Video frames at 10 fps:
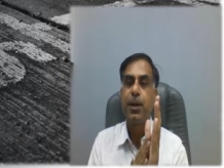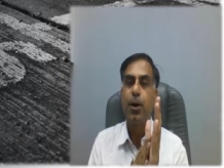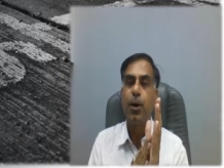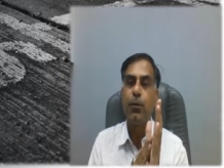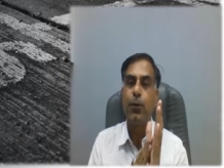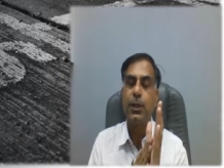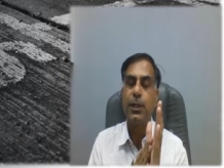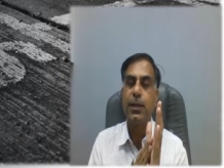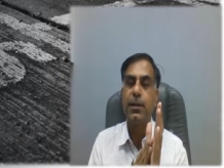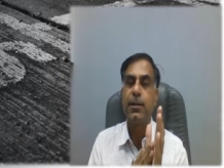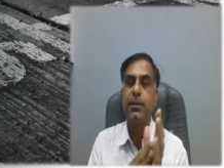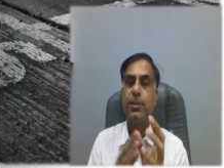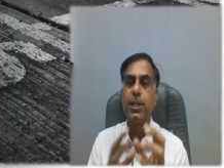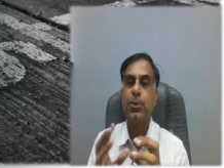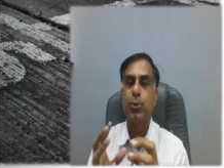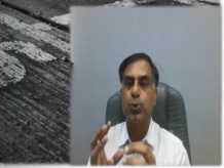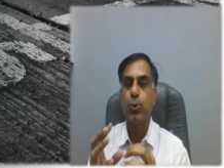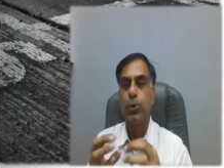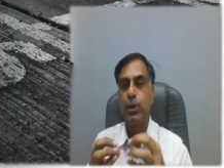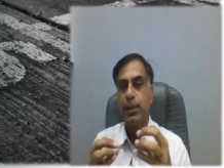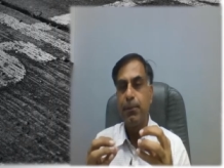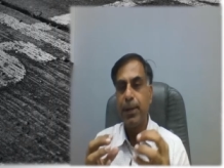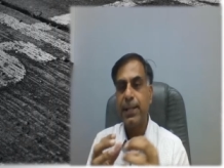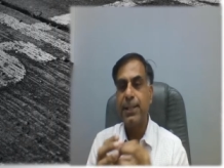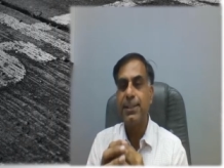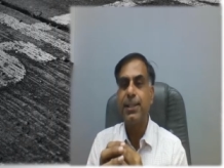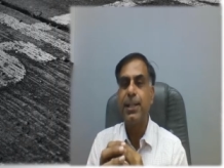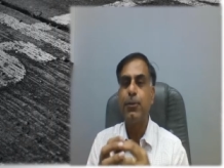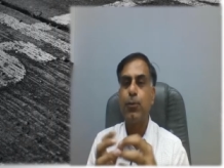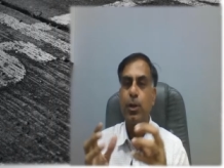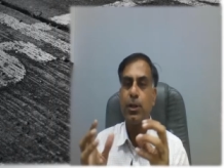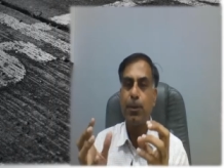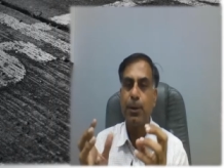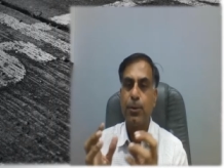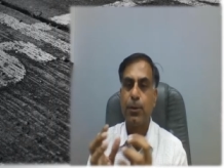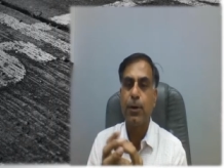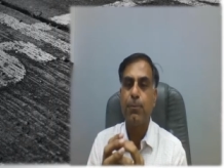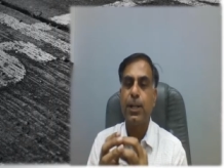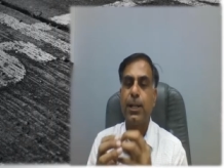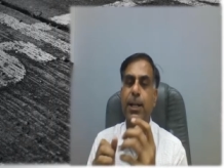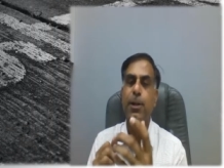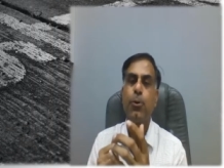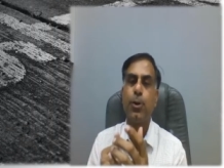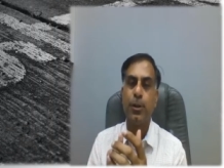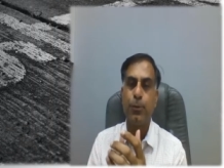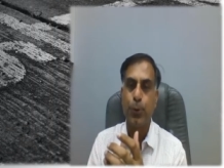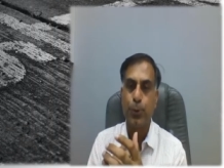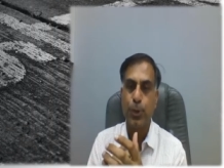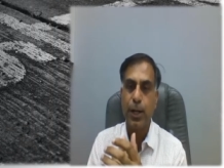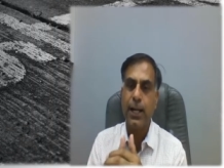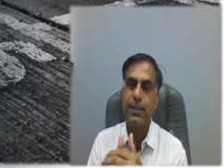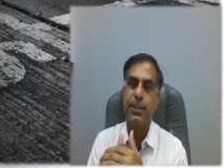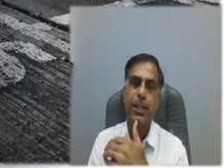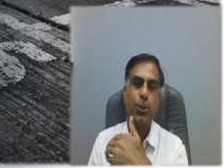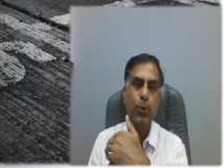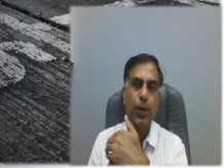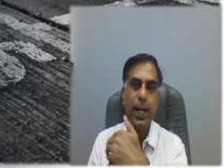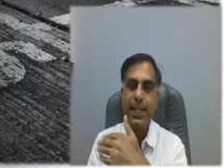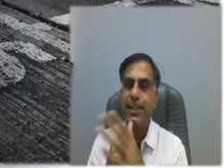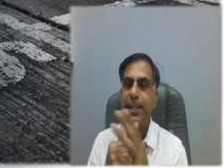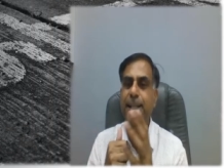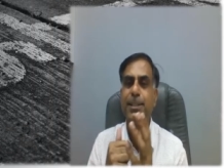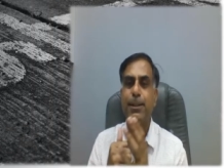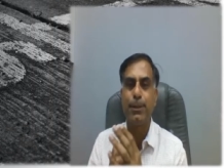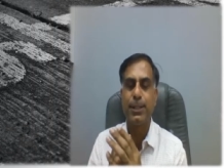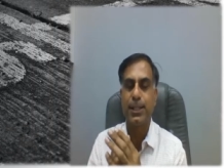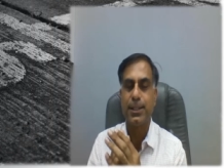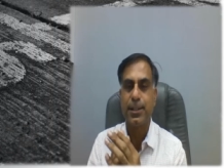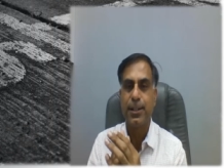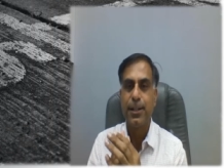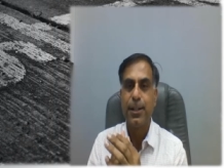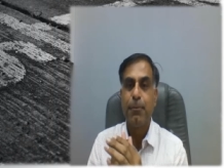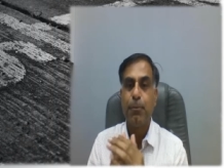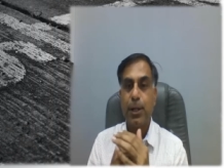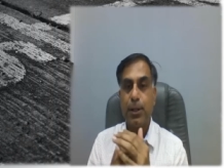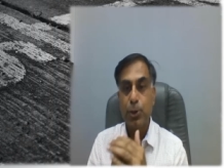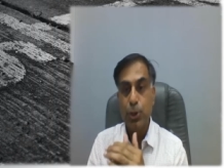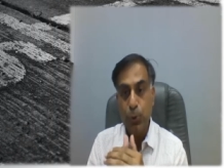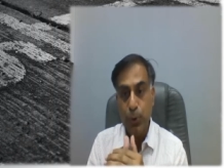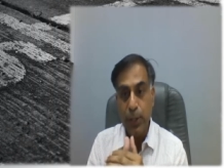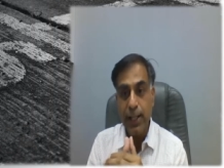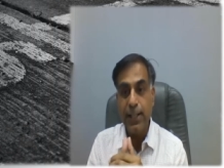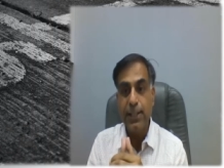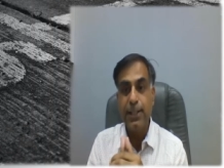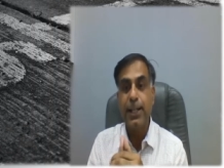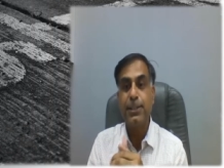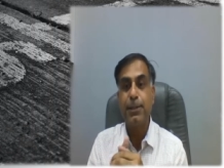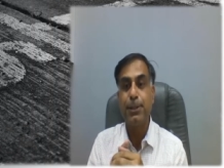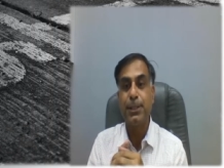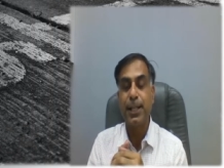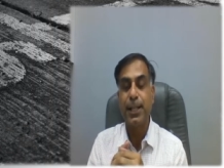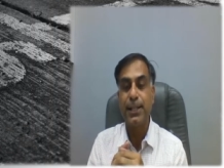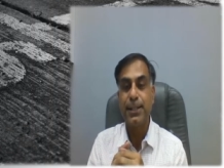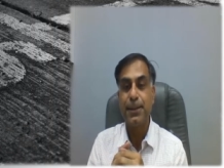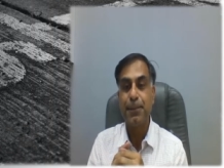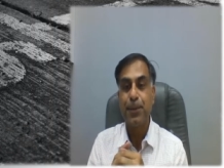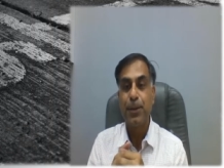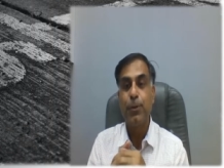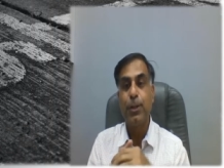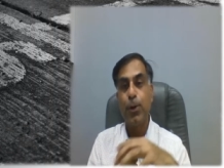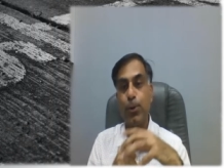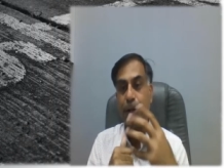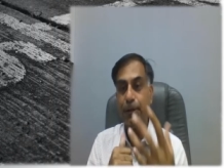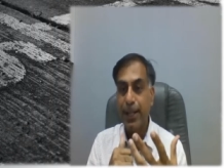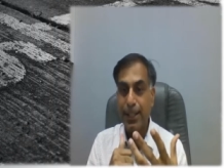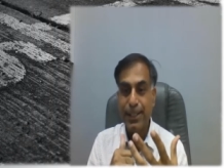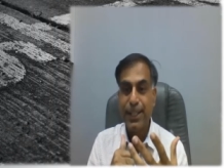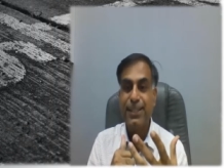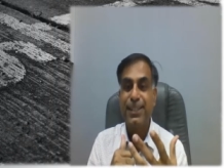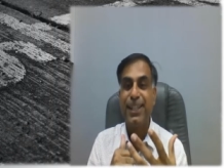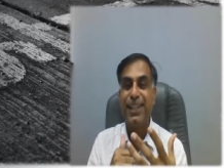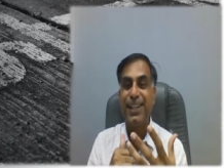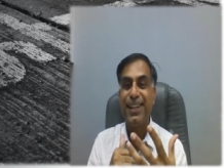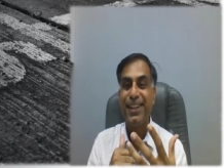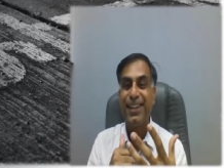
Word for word: offer their return just to make a strength for the purpose of obtaining a loan in future and they show anything as a business. But showing anything as a business without having a GST